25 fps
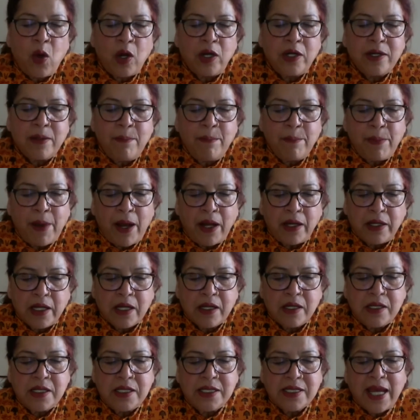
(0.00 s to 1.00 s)
Quantum
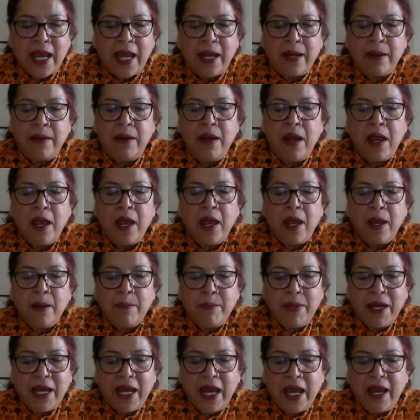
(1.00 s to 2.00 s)
particles can
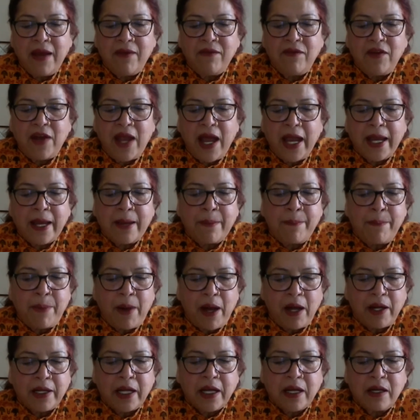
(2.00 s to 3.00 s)
behave like
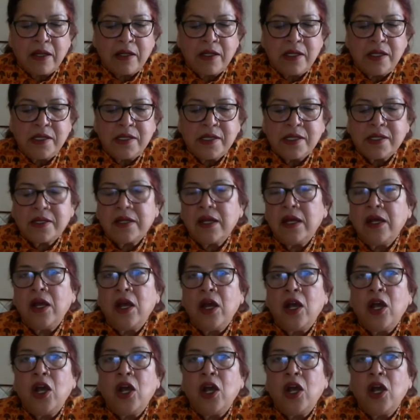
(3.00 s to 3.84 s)
particles